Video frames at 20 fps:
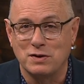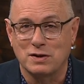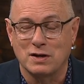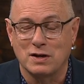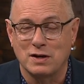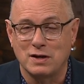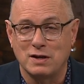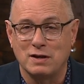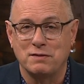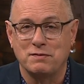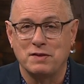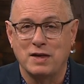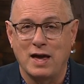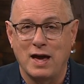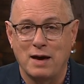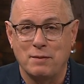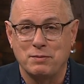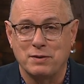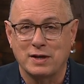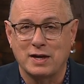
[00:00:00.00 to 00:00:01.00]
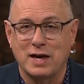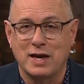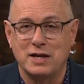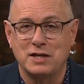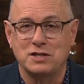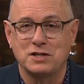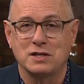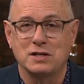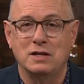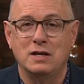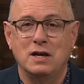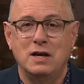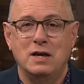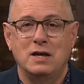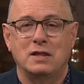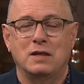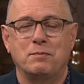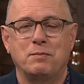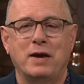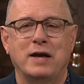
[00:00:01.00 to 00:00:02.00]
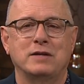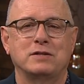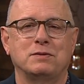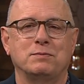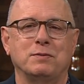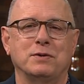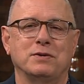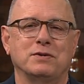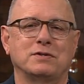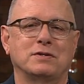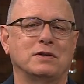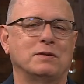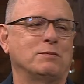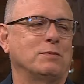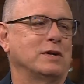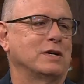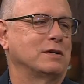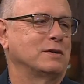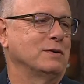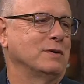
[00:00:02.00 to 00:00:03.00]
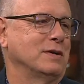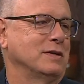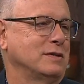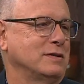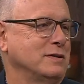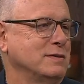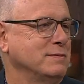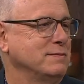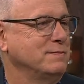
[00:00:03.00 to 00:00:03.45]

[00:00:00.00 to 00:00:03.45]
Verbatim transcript: you're going to love the application that Pastor Bill is going to bring to us.